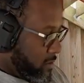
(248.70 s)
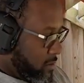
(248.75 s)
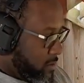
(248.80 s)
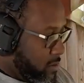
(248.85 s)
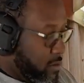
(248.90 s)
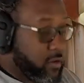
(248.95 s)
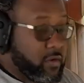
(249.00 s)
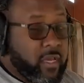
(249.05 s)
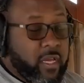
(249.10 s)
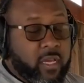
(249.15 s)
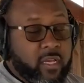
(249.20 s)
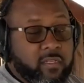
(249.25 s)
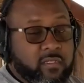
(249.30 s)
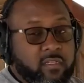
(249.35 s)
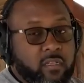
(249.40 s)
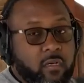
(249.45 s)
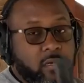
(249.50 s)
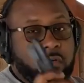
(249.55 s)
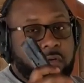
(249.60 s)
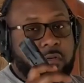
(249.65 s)
Okay,
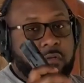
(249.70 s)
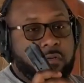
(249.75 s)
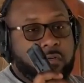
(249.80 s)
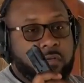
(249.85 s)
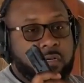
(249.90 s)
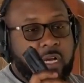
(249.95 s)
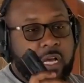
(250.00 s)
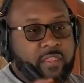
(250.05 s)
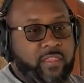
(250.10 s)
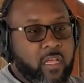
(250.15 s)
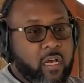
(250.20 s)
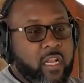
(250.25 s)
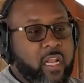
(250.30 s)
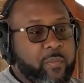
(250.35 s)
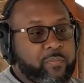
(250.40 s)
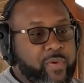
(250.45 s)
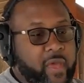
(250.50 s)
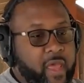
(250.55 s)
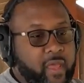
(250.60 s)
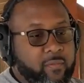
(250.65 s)
so I thought I
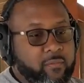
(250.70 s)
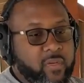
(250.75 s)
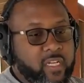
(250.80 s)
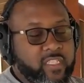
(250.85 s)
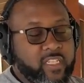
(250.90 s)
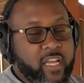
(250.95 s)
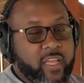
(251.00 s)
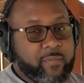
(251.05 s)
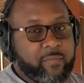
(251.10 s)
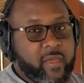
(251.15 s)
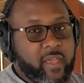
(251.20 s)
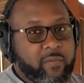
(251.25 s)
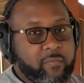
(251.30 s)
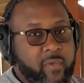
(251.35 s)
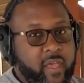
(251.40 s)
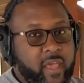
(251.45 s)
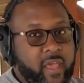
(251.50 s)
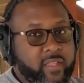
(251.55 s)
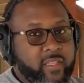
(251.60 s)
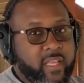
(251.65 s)
packed my checkmate
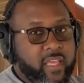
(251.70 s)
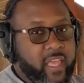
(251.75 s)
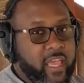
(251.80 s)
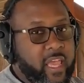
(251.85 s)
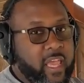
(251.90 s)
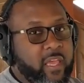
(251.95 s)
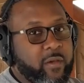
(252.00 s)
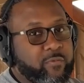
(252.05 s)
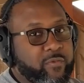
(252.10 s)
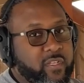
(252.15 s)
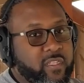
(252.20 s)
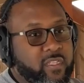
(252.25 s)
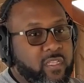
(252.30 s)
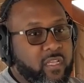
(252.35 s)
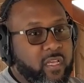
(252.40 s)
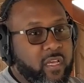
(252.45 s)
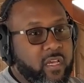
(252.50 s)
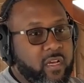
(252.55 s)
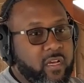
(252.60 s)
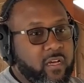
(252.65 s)
mag that came with
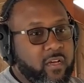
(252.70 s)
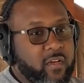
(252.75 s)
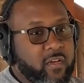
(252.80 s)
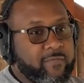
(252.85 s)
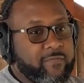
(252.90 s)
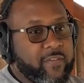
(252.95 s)
the